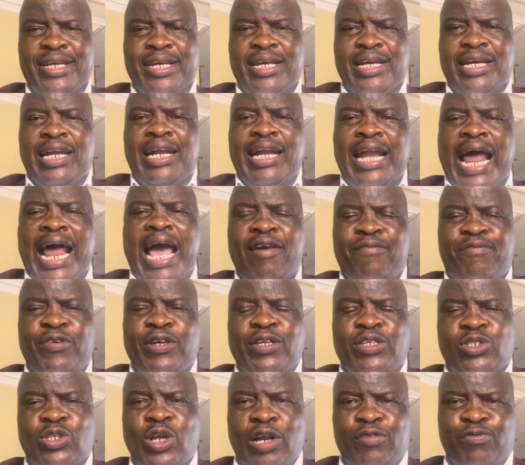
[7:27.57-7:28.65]
Life
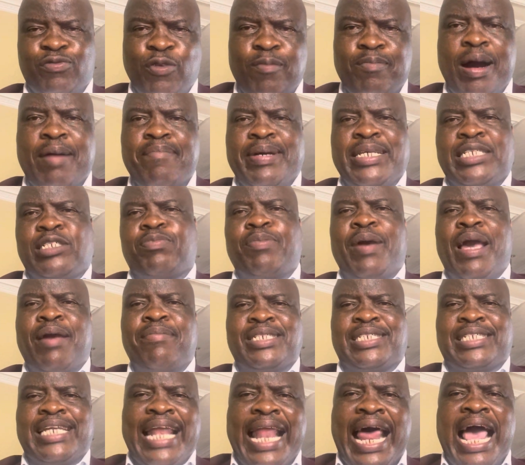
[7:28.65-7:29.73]
is not for mama's
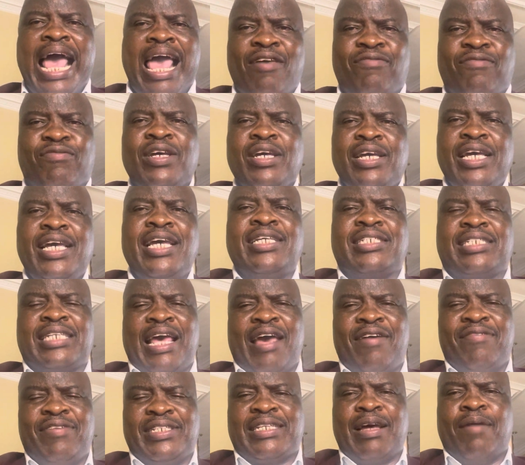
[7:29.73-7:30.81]
babies. Life is
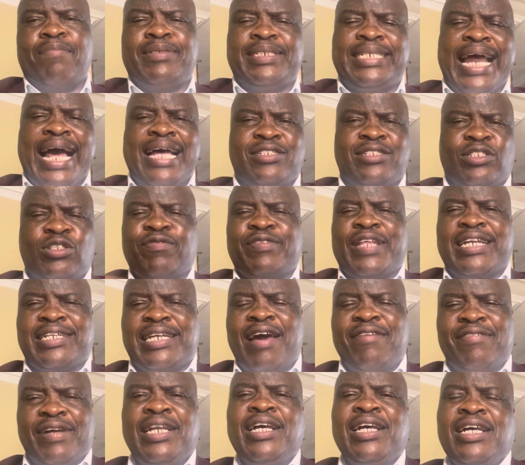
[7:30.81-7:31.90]
having some darts of the
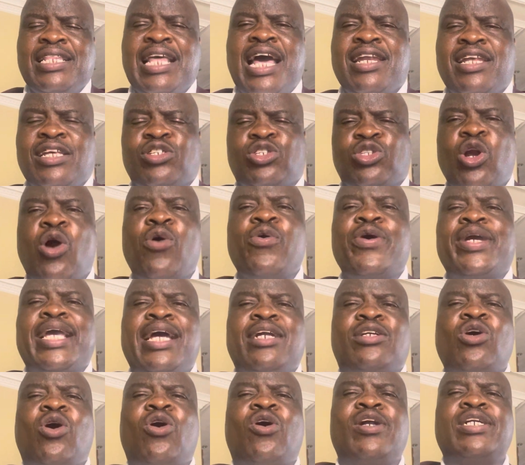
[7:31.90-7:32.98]
devil that is throwing
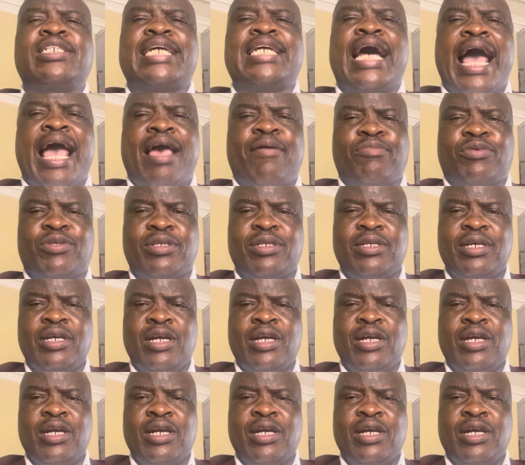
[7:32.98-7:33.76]
at all times.